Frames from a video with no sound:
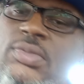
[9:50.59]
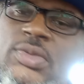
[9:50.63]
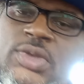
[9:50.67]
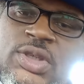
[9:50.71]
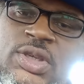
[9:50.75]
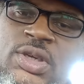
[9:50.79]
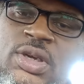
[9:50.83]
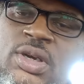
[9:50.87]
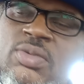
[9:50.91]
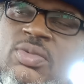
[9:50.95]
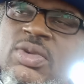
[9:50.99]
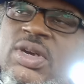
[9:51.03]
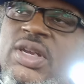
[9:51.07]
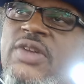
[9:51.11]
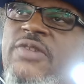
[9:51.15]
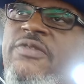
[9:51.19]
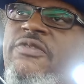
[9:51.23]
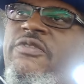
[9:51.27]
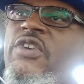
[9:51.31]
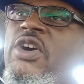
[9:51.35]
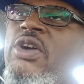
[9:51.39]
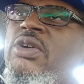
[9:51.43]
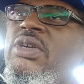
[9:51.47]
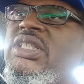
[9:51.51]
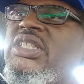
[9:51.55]
You don't want to
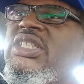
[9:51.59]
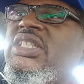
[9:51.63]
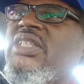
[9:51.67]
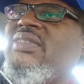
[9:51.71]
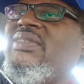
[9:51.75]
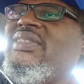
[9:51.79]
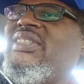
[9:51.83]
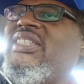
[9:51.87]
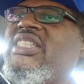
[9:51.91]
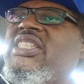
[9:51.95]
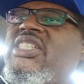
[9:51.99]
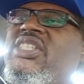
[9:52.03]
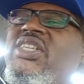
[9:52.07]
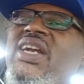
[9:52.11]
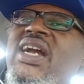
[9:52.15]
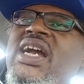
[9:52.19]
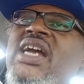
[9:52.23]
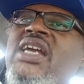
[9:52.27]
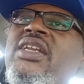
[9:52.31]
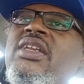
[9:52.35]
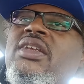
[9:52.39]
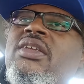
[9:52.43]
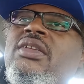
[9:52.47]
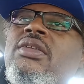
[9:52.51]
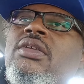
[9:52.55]
focus on just
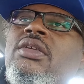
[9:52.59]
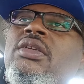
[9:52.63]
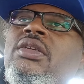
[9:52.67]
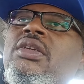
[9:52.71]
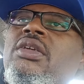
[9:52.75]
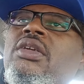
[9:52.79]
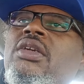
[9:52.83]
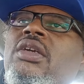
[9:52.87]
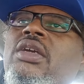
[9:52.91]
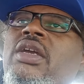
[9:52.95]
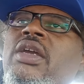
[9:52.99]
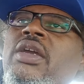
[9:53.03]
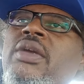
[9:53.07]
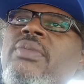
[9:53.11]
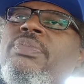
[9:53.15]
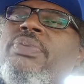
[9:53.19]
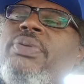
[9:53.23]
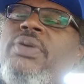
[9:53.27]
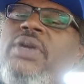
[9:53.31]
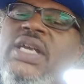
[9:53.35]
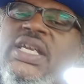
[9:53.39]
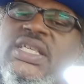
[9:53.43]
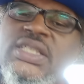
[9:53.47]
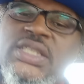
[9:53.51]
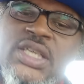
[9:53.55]
trying to
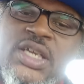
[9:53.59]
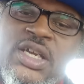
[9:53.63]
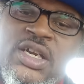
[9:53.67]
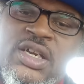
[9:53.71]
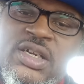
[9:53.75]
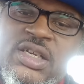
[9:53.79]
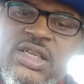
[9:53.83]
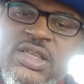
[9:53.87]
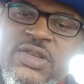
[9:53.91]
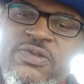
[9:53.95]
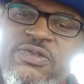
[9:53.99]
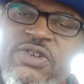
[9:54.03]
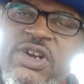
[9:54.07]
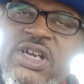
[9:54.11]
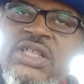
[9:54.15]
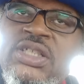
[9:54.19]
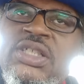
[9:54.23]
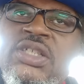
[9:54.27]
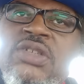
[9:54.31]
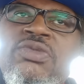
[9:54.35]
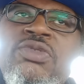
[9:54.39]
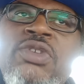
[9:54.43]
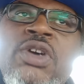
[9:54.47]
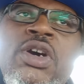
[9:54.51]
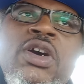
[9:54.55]
impress her. Because first
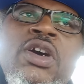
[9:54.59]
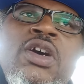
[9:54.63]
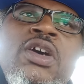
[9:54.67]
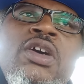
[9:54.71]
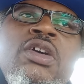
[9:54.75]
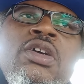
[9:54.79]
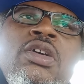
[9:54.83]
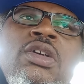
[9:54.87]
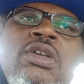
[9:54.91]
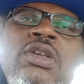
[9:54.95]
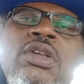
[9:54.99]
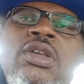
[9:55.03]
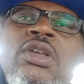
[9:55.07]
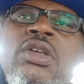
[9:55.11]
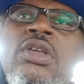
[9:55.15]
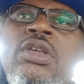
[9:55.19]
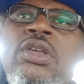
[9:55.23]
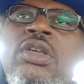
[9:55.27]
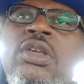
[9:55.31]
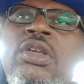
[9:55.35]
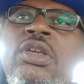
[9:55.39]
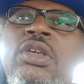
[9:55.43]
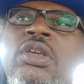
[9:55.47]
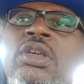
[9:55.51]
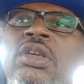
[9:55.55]
of all,
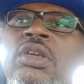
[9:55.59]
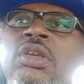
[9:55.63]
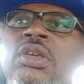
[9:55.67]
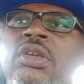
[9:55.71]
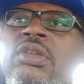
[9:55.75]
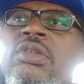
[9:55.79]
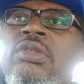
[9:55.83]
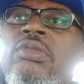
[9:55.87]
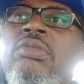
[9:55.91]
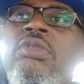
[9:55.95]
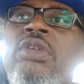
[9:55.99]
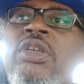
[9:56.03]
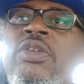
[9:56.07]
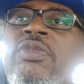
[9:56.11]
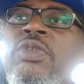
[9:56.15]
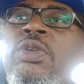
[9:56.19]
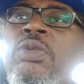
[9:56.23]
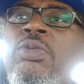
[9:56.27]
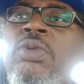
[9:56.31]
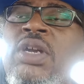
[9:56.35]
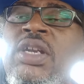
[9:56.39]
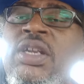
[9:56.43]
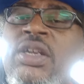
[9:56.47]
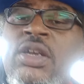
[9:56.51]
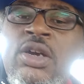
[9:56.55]
if you
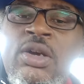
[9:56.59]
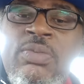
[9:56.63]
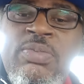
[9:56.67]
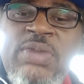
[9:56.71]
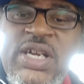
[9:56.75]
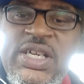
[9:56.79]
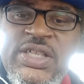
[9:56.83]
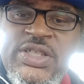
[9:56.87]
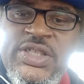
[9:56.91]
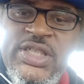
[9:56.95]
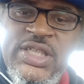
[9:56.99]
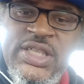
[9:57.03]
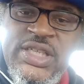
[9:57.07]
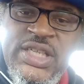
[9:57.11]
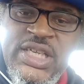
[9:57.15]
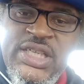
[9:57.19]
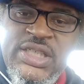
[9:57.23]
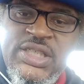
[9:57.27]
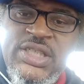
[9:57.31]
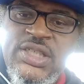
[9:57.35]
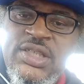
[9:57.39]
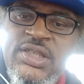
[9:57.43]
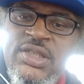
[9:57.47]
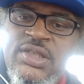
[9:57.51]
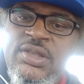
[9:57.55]
want to go by
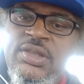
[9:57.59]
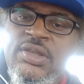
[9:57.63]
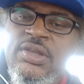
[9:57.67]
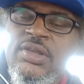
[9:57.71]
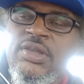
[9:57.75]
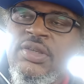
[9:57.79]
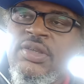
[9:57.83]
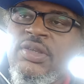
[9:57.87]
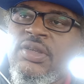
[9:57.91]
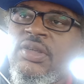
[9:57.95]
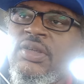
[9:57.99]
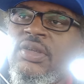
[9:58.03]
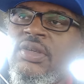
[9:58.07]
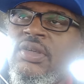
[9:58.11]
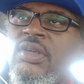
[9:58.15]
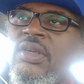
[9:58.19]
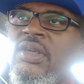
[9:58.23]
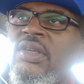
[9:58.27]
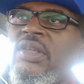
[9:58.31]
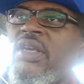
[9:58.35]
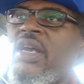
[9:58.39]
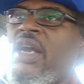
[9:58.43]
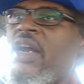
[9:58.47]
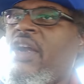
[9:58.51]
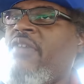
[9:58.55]
tradition,
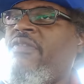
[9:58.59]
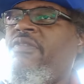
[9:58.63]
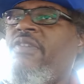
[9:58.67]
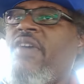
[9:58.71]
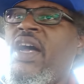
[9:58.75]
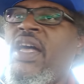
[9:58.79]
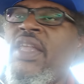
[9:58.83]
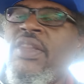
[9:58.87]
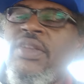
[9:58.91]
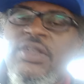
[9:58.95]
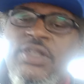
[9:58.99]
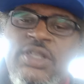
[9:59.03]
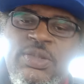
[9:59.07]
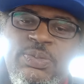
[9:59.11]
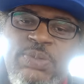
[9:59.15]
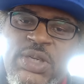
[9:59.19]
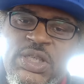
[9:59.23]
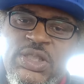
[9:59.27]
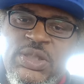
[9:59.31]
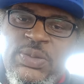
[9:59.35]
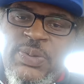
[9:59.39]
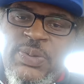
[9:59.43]
Her father's supposed to